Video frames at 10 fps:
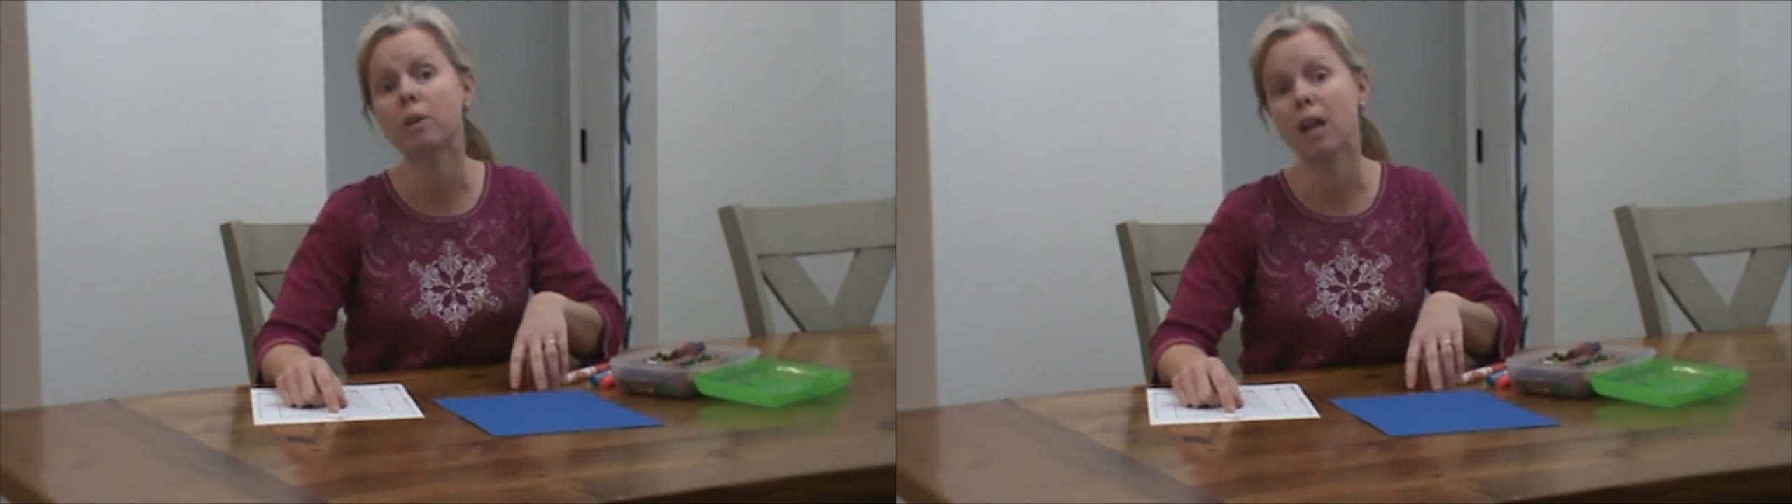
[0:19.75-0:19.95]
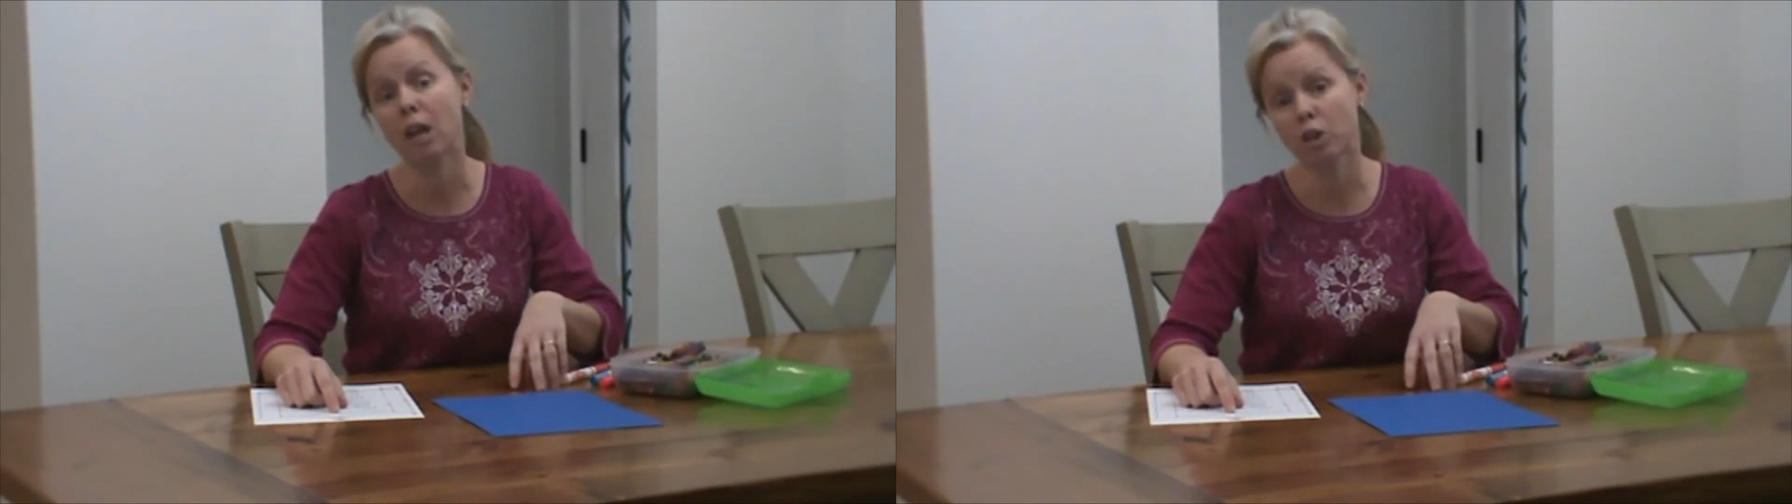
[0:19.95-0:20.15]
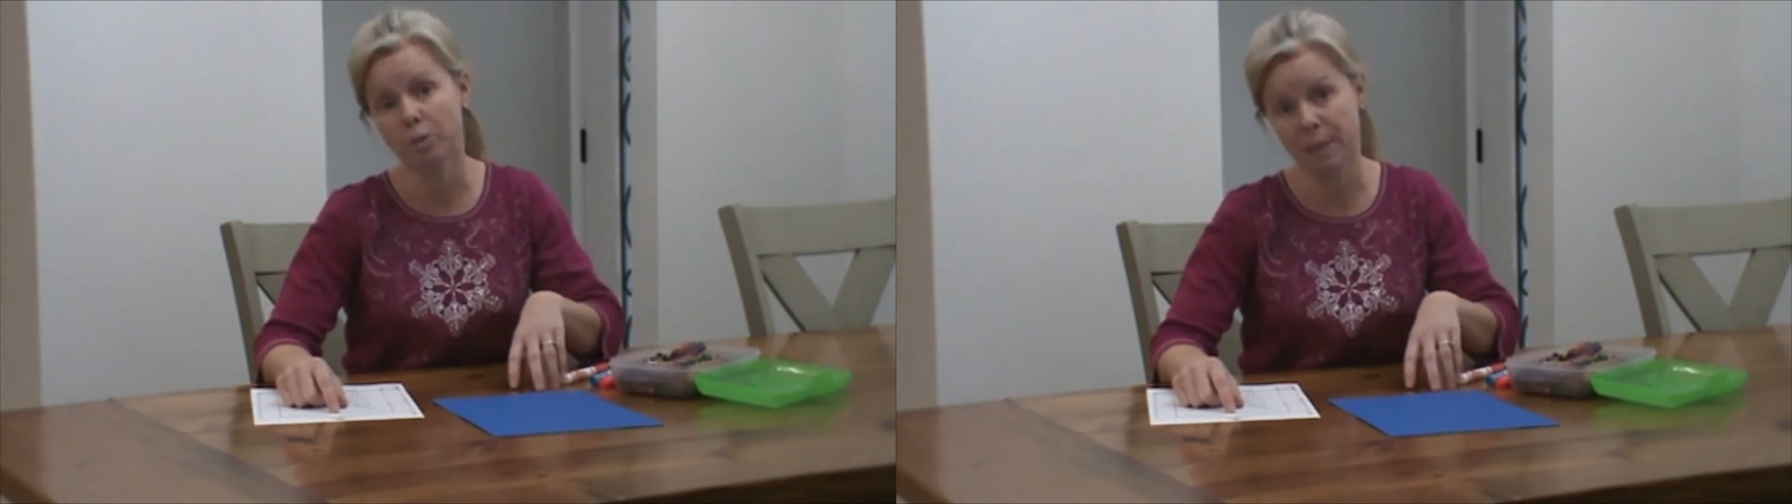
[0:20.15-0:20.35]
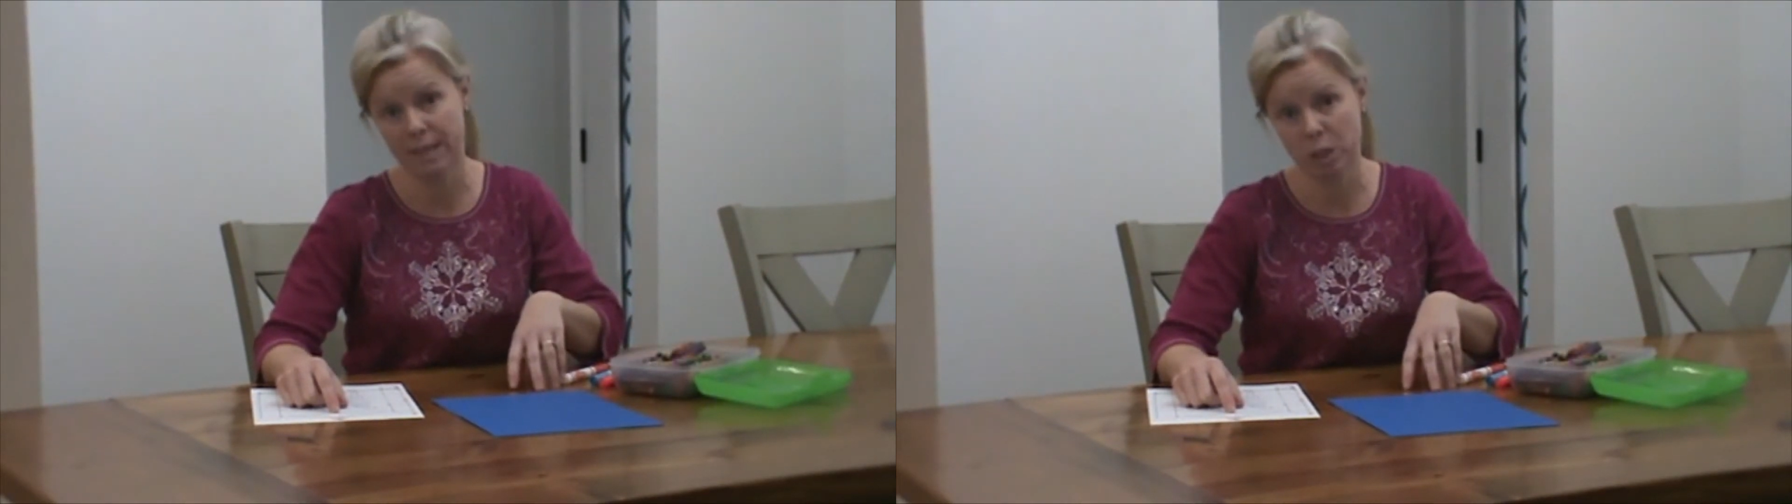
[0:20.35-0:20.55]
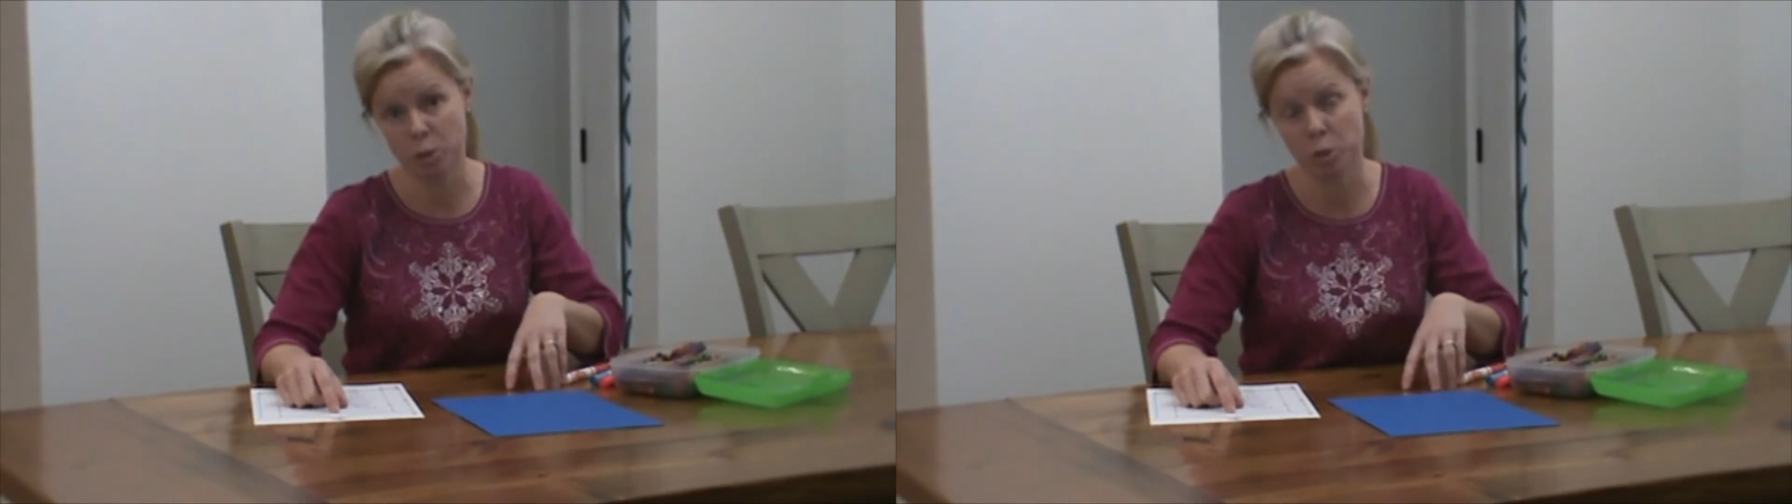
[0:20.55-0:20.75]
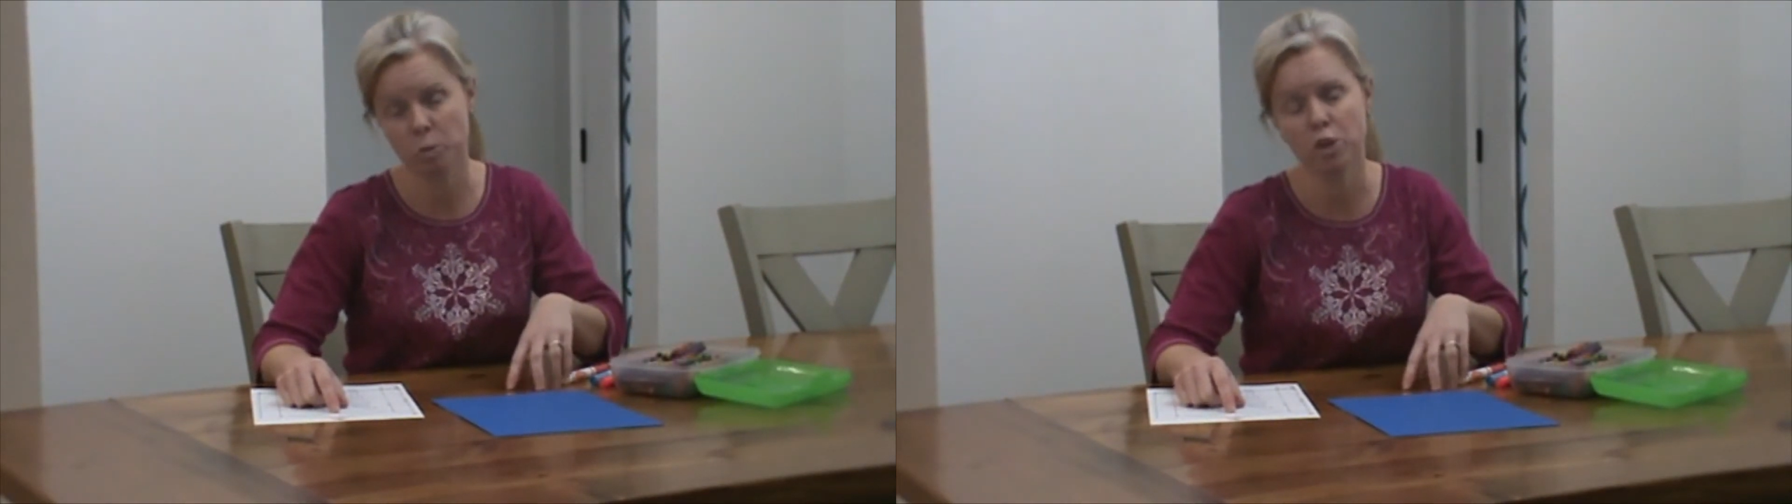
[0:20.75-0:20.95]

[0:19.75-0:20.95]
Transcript: colored pencils,